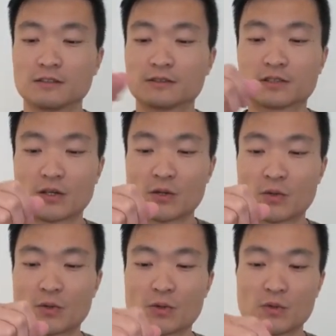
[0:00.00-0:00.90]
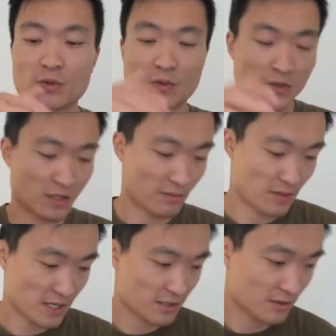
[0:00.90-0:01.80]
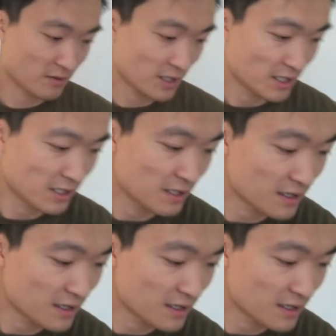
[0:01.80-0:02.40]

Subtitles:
So compared to a